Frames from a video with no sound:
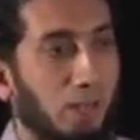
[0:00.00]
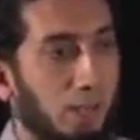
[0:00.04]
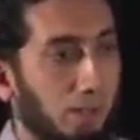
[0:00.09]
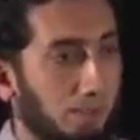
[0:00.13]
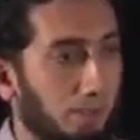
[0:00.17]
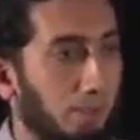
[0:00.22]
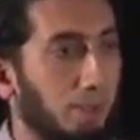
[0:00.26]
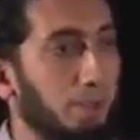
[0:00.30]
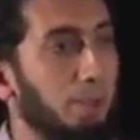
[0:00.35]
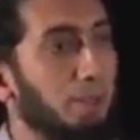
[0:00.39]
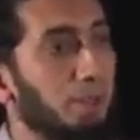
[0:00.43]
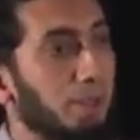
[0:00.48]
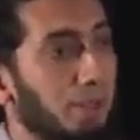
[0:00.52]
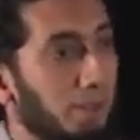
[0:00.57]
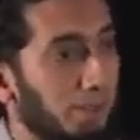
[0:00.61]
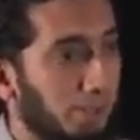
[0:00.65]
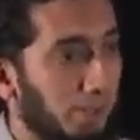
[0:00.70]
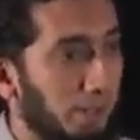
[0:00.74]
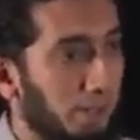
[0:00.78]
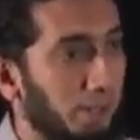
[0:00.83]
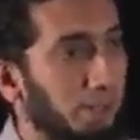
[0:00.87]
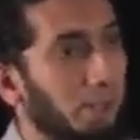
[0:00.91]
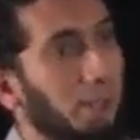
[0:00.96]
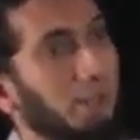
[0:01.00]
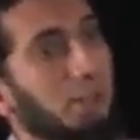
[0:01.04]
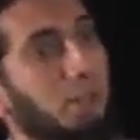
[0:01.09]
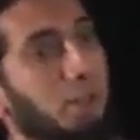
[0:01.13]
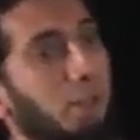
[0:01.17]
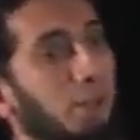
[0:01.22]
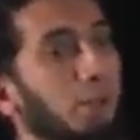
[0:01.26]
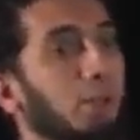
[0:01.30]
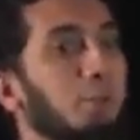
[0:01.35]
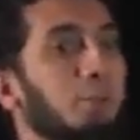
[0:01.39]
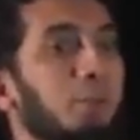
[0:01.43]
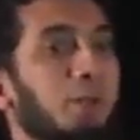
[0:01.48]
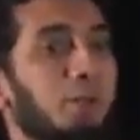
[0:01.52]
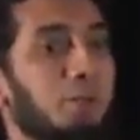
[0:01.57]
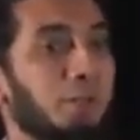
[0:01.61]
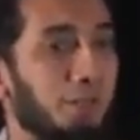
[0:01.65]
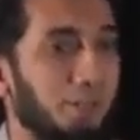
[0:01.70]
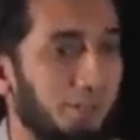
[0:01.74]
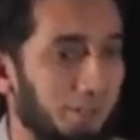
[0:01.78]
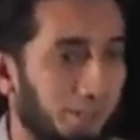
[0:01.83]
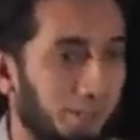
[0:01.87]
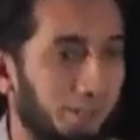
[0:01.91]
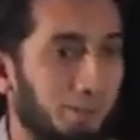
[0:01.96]
a mother and a son, and another mother
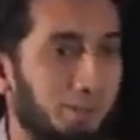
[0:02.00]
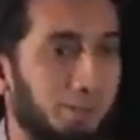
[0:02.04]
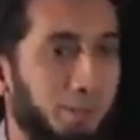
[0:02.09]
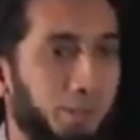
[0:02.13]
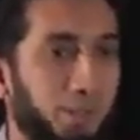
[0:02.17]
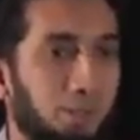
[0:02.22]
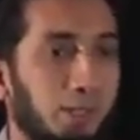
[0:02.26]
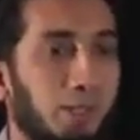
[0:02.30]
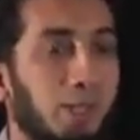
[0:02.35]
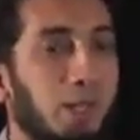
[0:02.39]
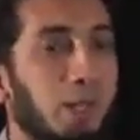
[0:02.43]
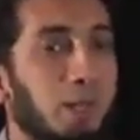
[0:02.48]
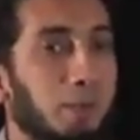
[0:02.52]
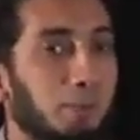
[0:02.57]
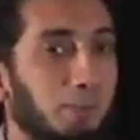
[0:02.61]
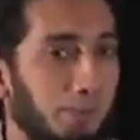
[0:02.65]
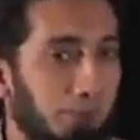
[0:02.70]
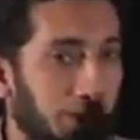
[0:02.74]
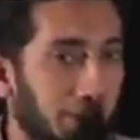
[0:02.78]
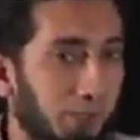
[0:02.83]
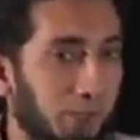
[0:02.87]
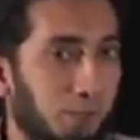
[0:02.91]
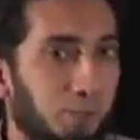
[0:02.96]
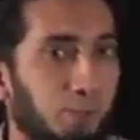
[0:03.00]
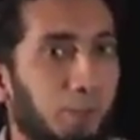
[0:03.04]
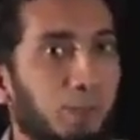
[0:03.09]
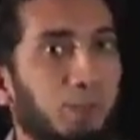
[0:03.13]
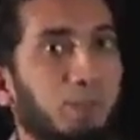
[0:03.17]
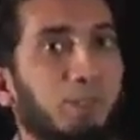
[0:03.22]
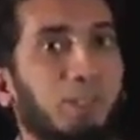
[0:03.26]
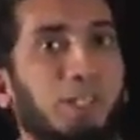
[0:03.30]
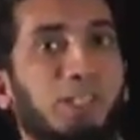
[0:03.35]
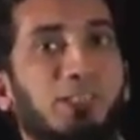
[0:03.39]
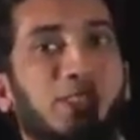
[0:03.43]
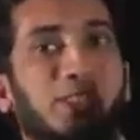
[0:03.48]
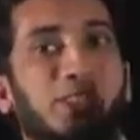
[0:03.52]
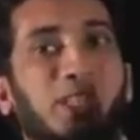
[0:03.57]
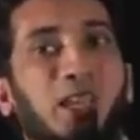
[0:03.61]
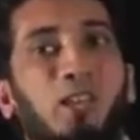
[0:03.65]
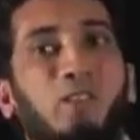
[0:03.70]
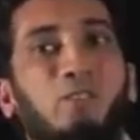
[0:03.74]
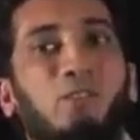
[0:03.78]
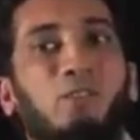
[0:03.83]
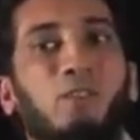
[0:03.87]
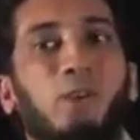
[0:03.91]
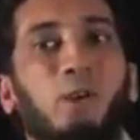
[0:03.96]
and another son. But this mother is
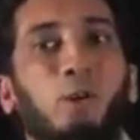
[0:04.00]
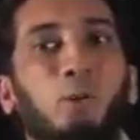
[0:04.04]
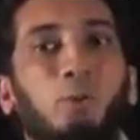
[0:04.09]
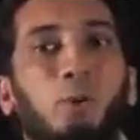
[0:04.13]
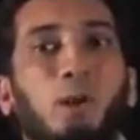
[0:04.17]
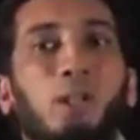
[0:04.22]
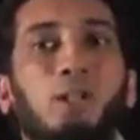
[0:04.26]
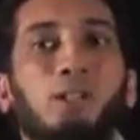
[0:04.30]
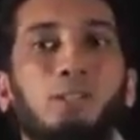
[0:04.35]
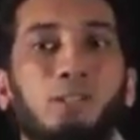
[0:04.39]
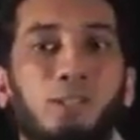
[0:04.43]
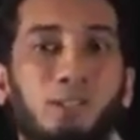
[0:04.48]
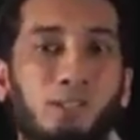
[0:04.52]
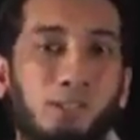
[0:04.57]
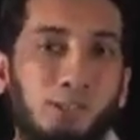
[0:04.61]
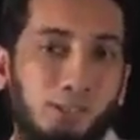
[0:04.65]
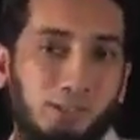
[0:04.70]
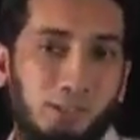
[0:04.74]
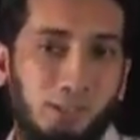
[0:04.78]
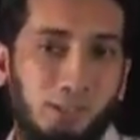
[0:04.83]
saying farewell to her